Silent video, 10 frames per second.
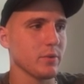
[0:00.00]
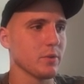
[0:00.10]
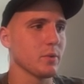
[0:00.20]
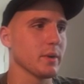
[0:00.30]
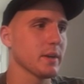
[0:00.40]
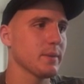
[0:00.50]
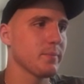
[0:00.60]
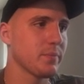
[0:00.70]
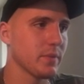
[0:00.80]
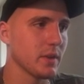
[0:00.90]
real quick
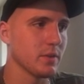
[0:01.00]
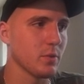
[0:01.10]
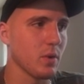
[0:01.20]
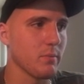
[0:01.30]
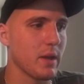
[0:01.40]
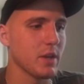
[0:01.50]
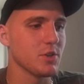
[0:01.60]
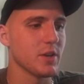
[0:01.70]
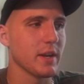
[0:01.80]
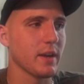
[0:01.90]
into our
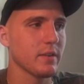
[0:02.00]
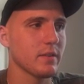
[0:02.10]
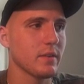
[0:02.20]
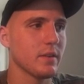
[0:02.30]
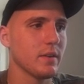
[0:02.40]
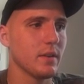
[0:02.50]
main J S,